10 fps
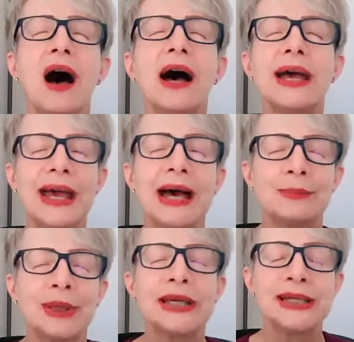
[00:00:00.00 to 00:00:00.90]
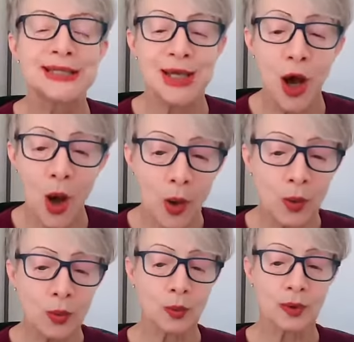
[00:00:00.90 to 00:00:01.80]
I am his
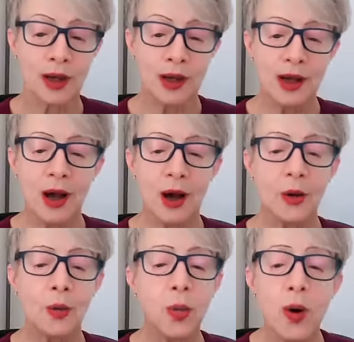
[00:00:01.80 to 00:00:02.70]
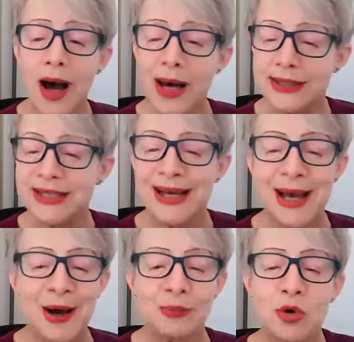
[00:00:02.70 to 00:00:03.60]
own. What
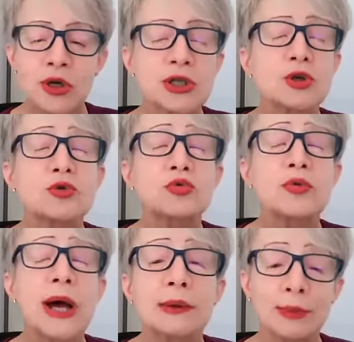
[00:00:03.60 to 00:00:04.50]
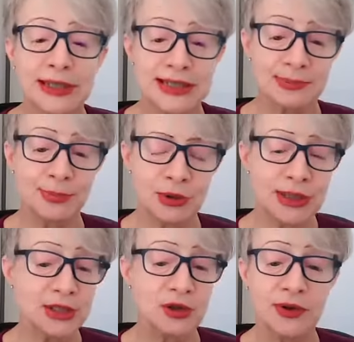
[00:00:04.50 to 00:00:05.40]
more incredible
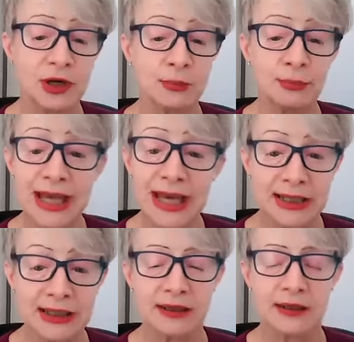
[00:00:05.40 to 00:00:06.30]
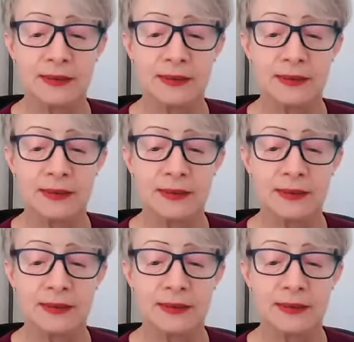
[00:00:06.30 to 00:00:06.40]
experience could there have been?